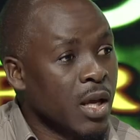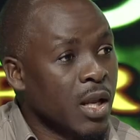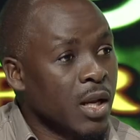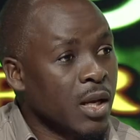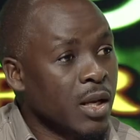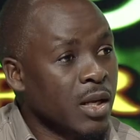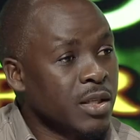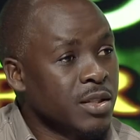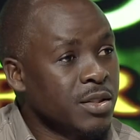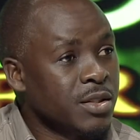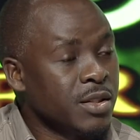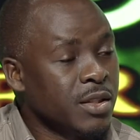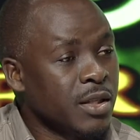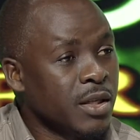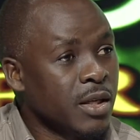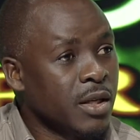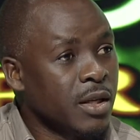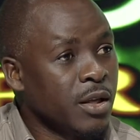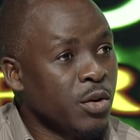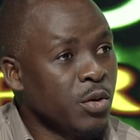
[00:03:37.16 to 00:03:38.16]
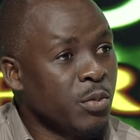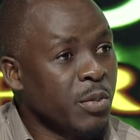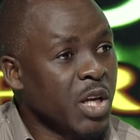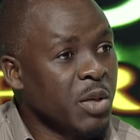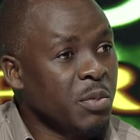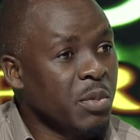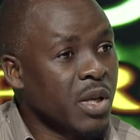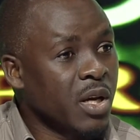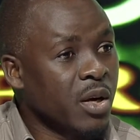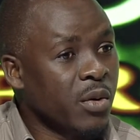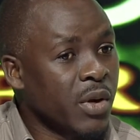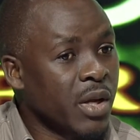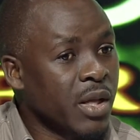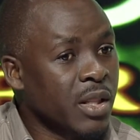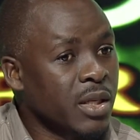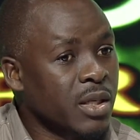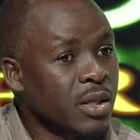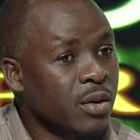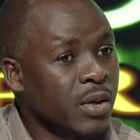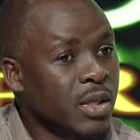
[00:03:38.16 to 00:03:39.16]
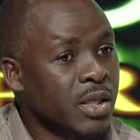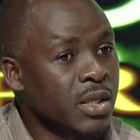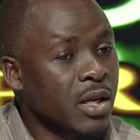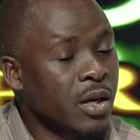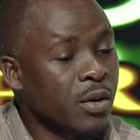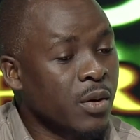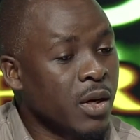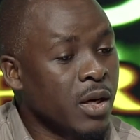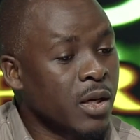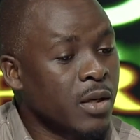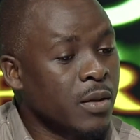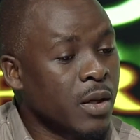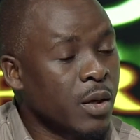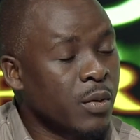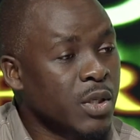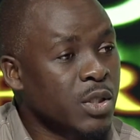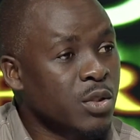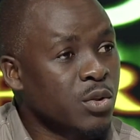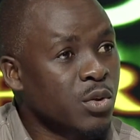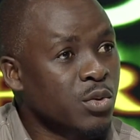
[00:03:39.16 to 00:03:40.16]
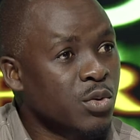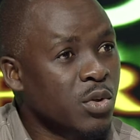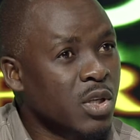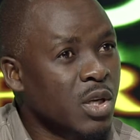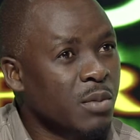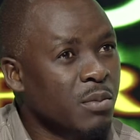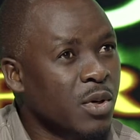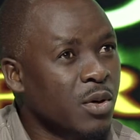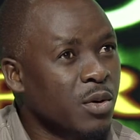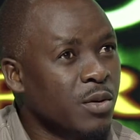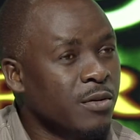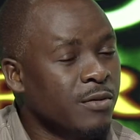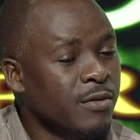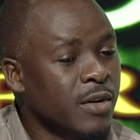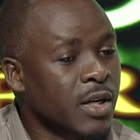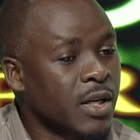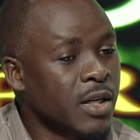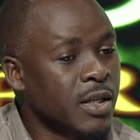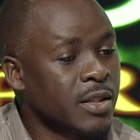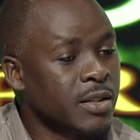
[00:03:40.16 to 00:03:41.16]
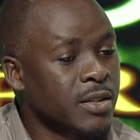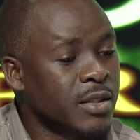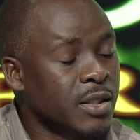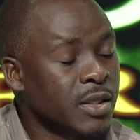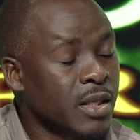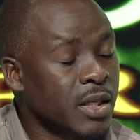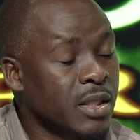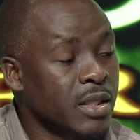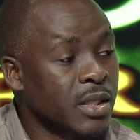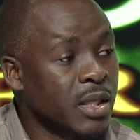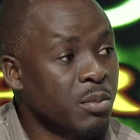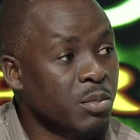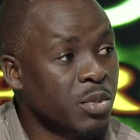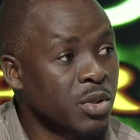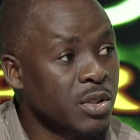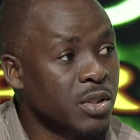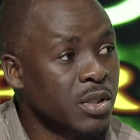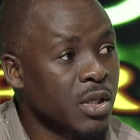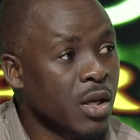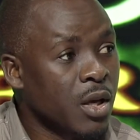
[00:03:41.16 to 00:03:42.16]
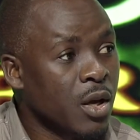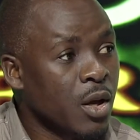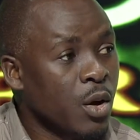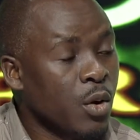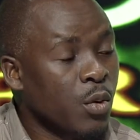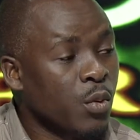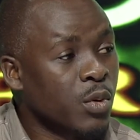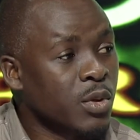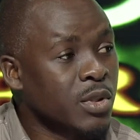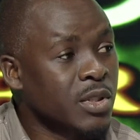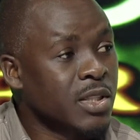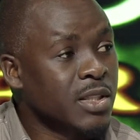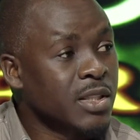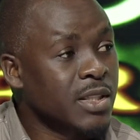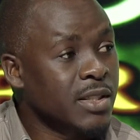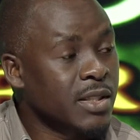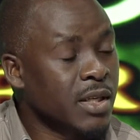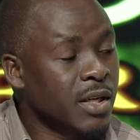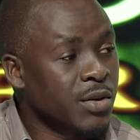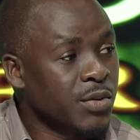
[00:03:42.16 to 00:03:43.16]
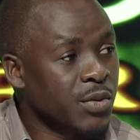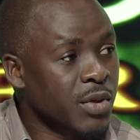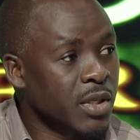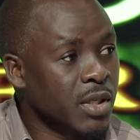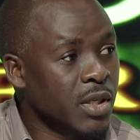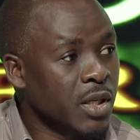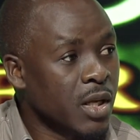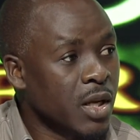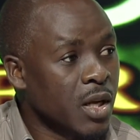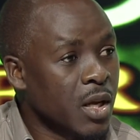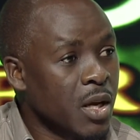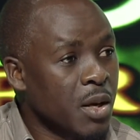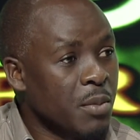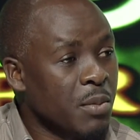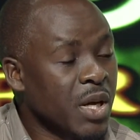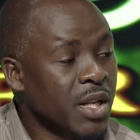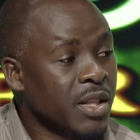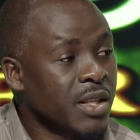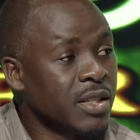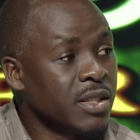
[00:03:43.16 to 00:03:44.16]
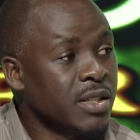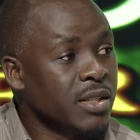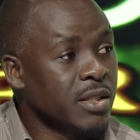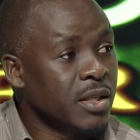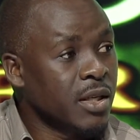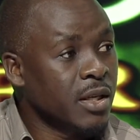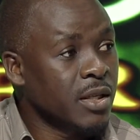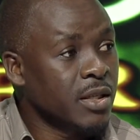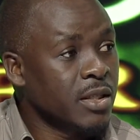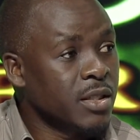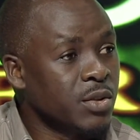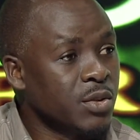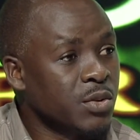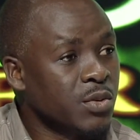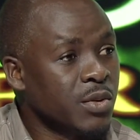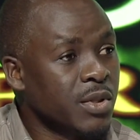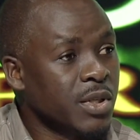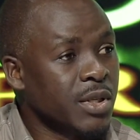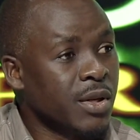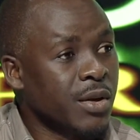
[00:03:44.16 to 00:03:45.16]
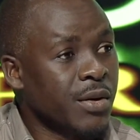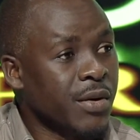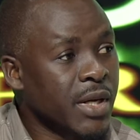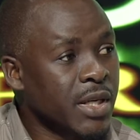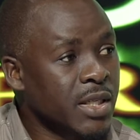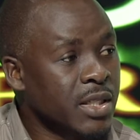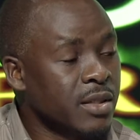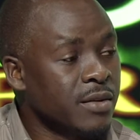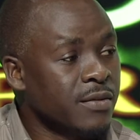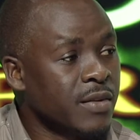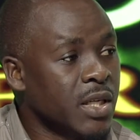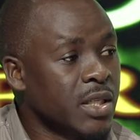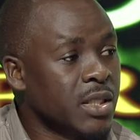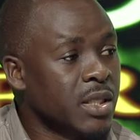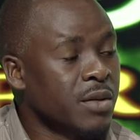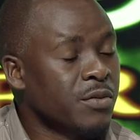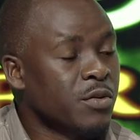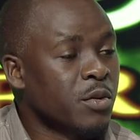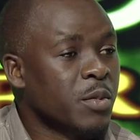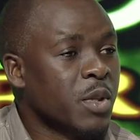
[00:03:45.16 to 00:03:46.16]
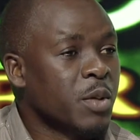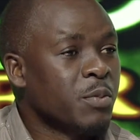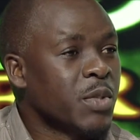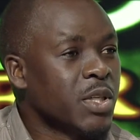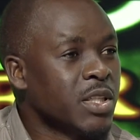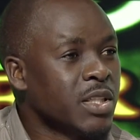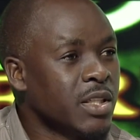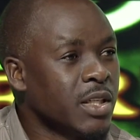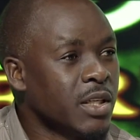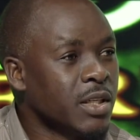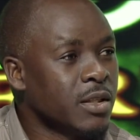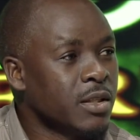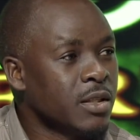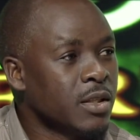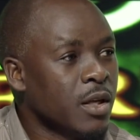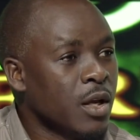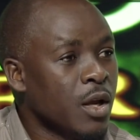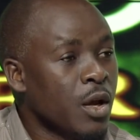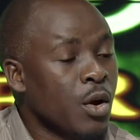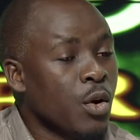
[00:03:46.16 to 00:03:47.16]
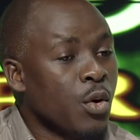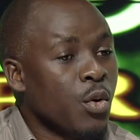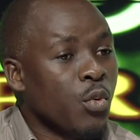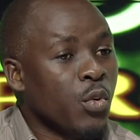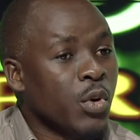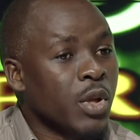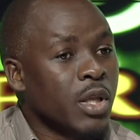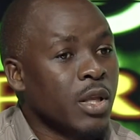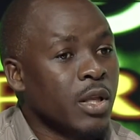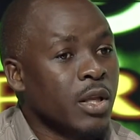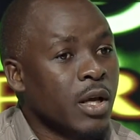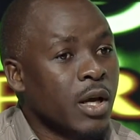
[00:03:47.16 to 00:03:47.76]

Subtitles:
Last year, you might be aware that our total number of satellite depots was 600. But this year, due to the directive that came from the president, we